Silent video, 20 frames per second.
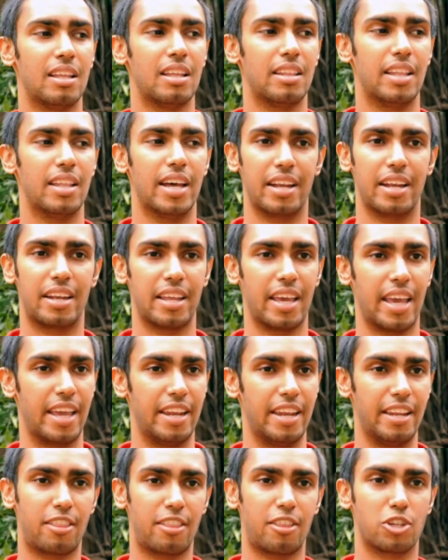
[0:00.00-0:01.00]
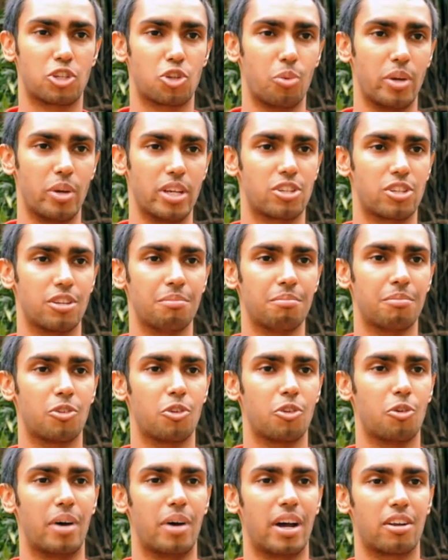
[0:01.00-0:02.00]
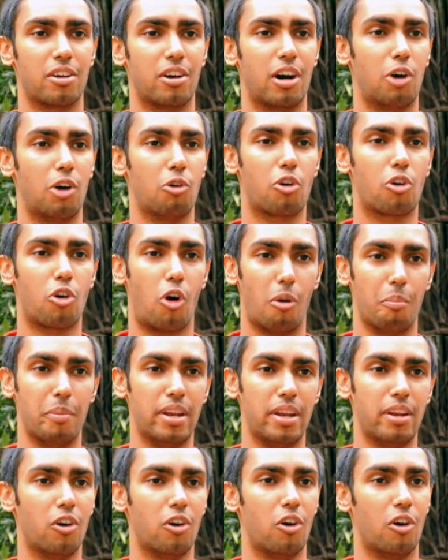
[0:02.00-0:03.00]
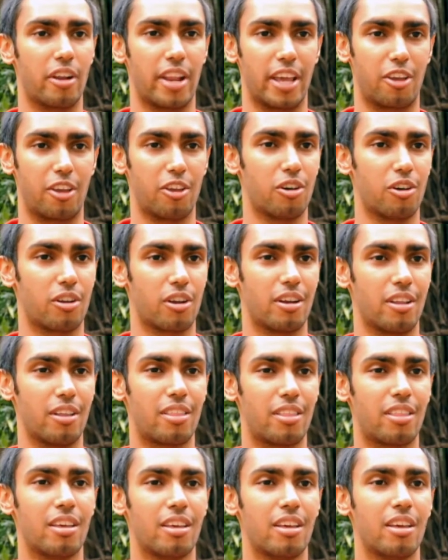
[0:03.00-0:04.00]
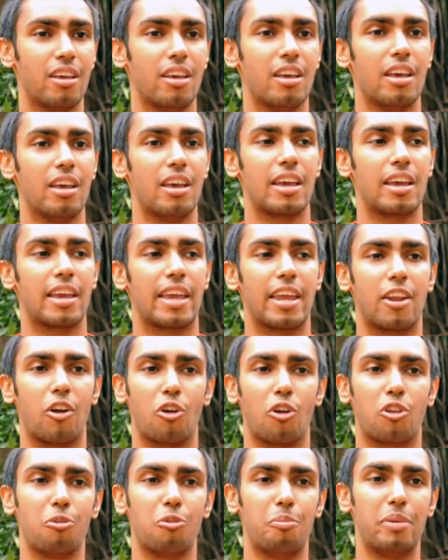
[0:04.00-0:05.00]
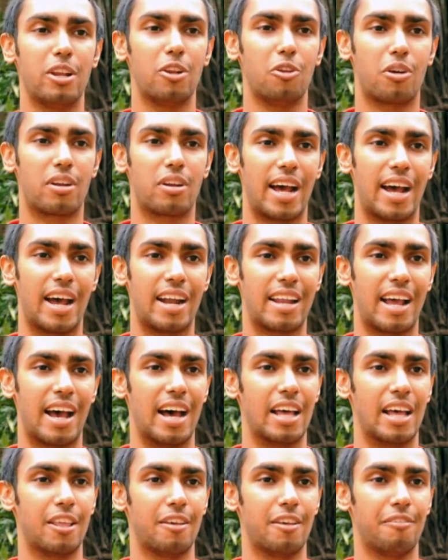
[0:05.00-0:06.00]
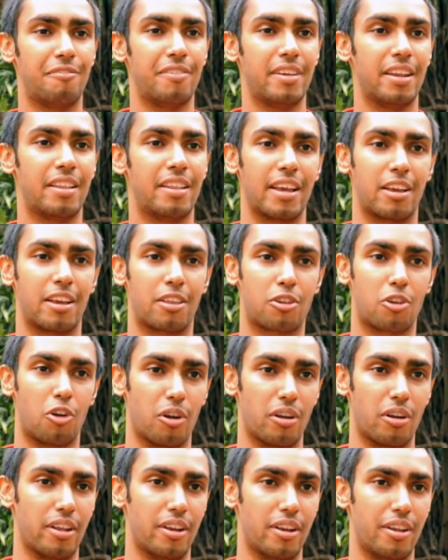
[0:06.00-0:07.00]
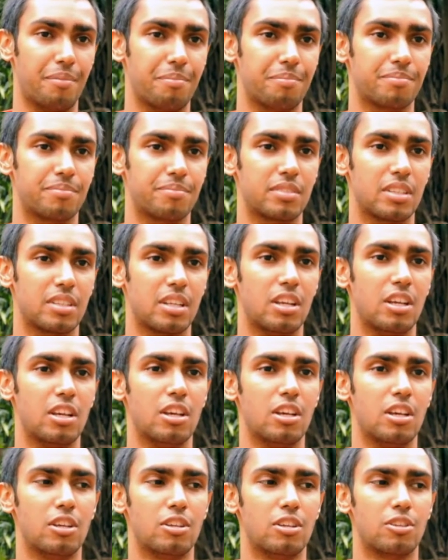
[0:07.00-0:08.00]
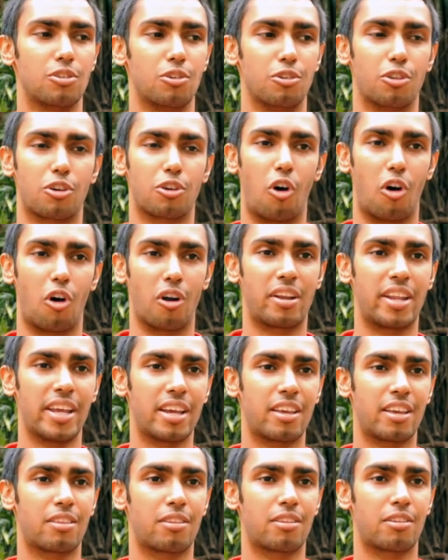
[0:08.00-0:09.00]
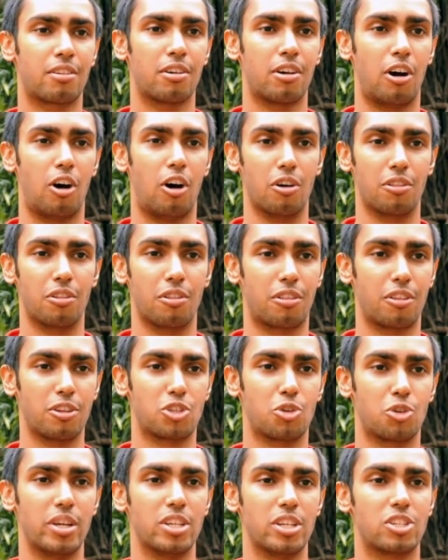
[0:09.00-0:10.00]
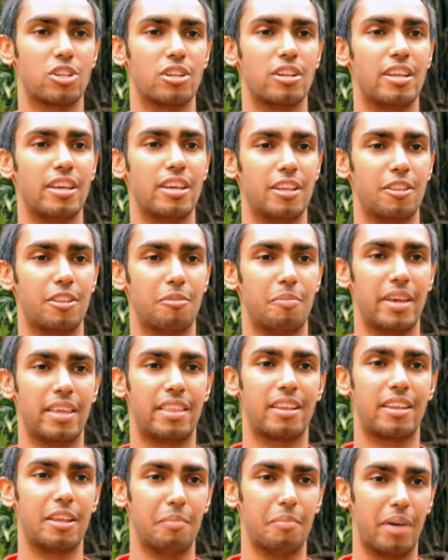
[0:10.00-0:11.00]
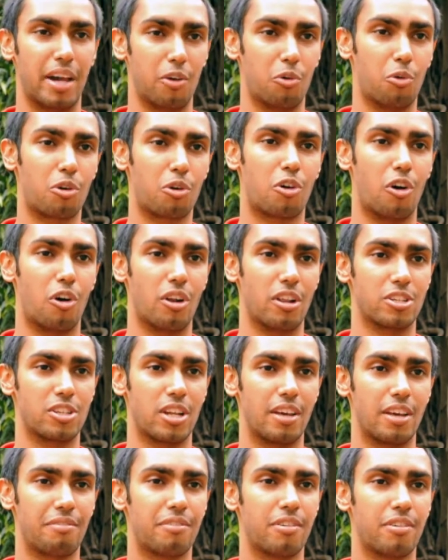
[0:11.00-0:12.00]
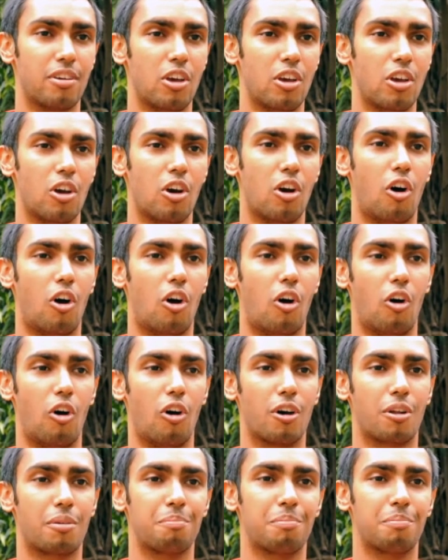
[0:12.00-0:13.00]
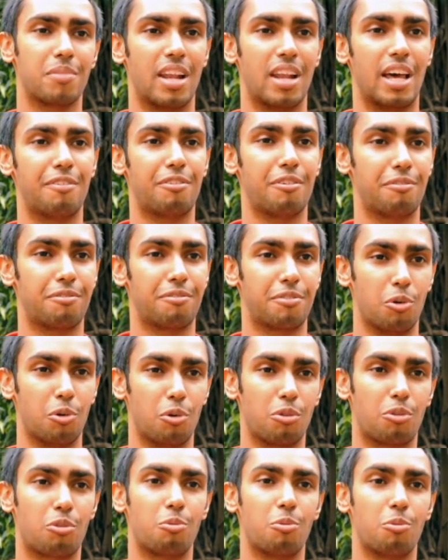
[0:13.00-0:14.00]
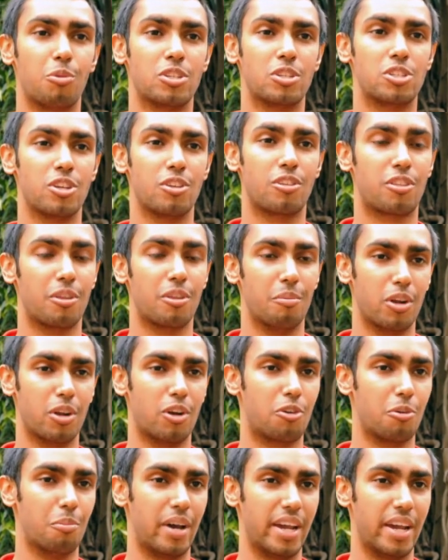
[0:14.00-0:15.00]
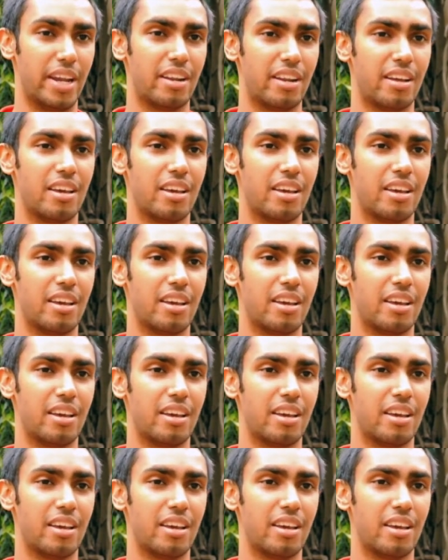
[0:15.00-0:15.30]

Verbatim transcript: that any situation, no matter how common or regular it is, can also be looked at as if it's extraordinary. So the context or the situation is basically my own college life or the life of those which is similar to mine.